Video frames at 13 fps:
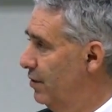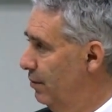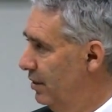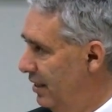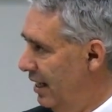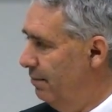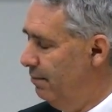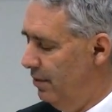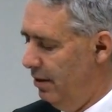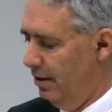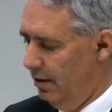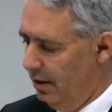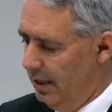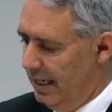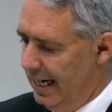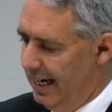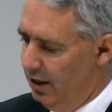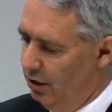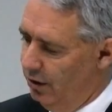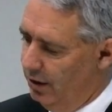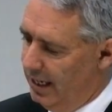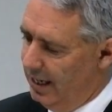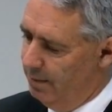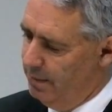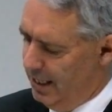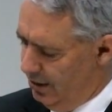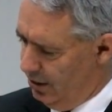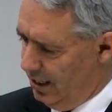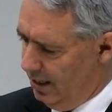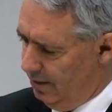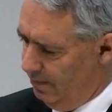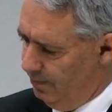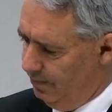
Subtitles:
to adapt and learn how to manage that.